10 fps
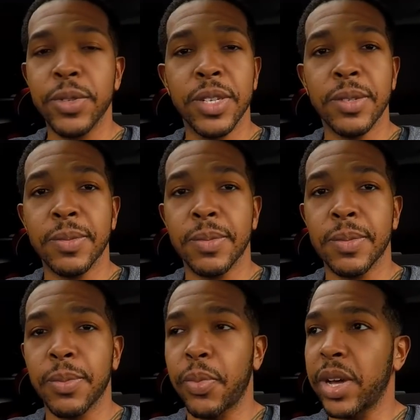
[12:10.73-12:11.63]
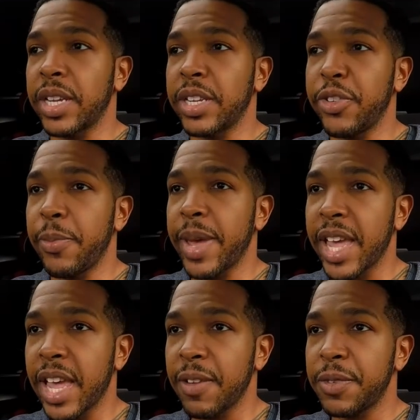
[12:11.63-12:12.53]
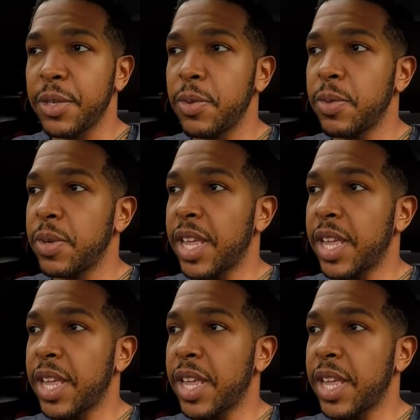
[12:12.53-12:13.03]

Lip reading: it, but you may have to.